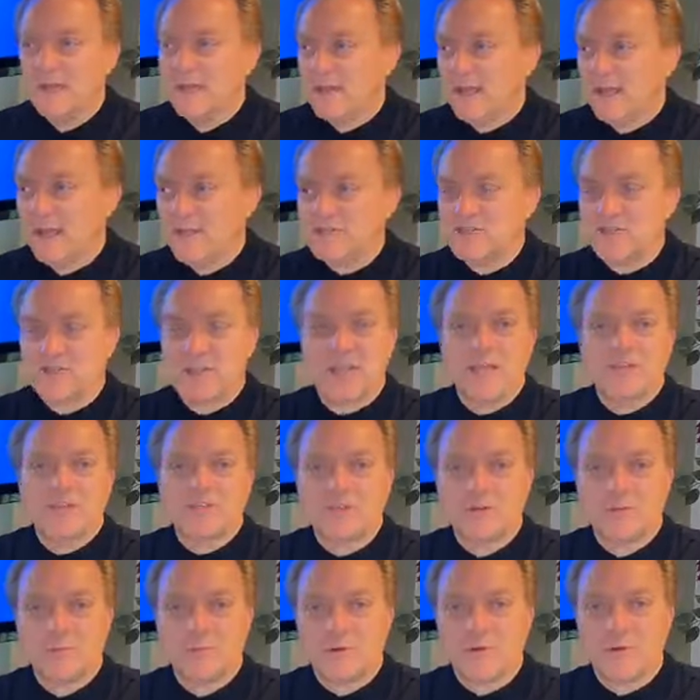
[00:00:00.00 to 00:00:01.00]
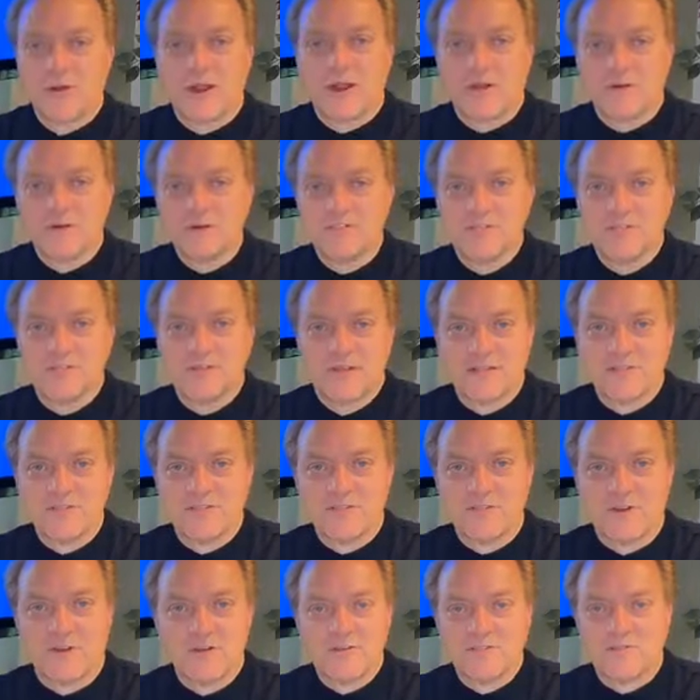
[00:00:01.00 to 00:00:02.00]
educational bureaucracy that
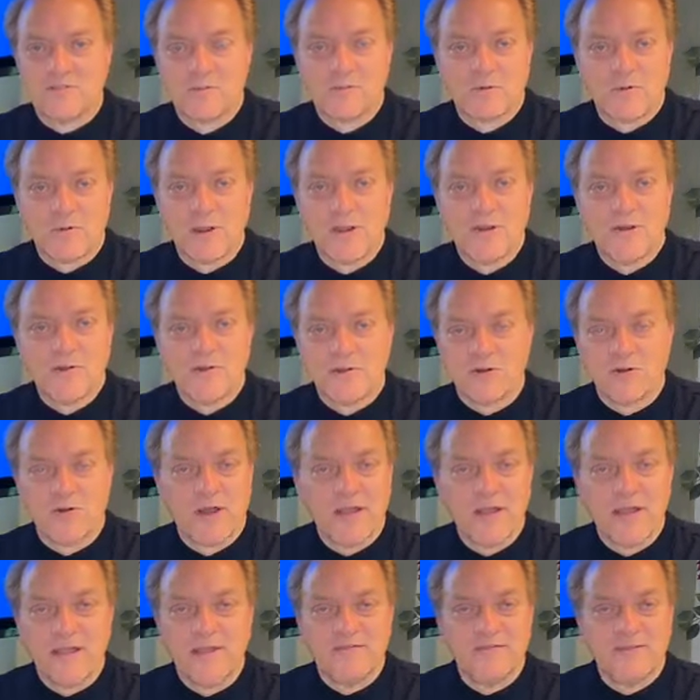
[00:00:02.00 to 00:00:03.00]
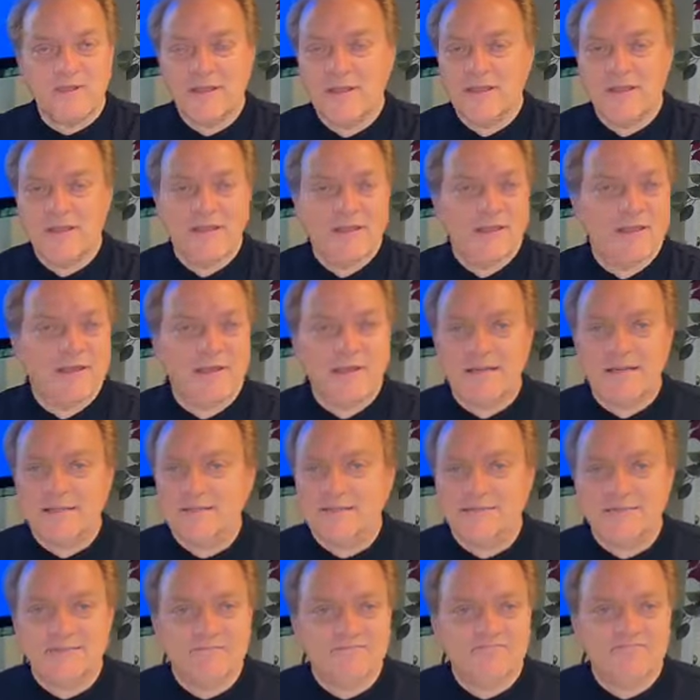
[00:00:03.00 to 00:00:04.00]
starts from cradle to grave,
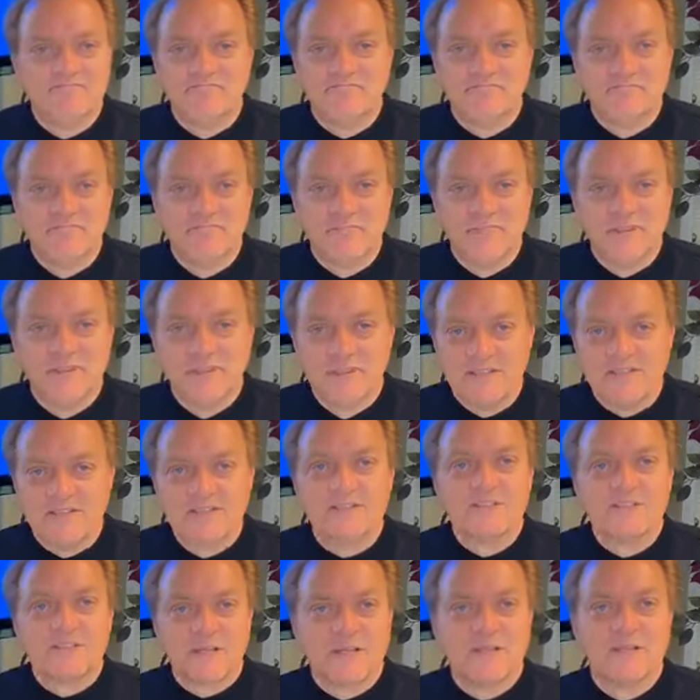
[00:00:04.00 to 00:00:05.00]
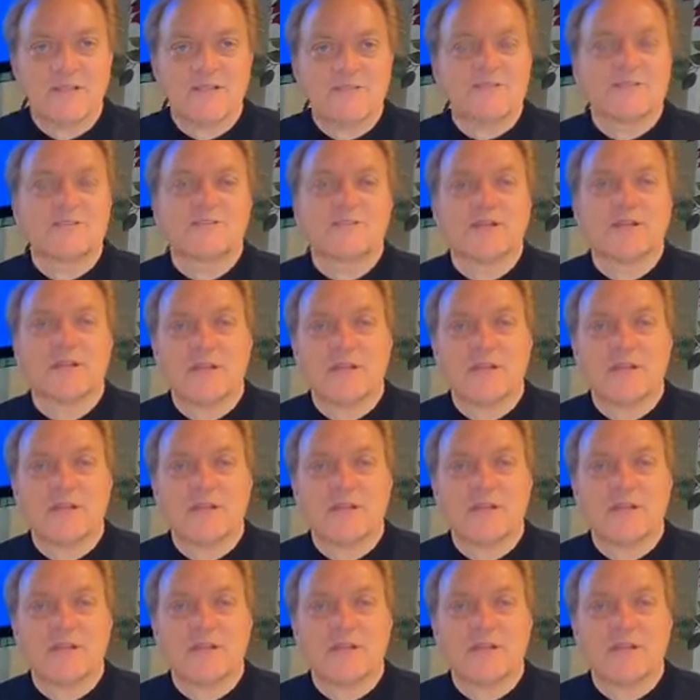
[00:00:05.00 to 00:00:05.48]
this is going to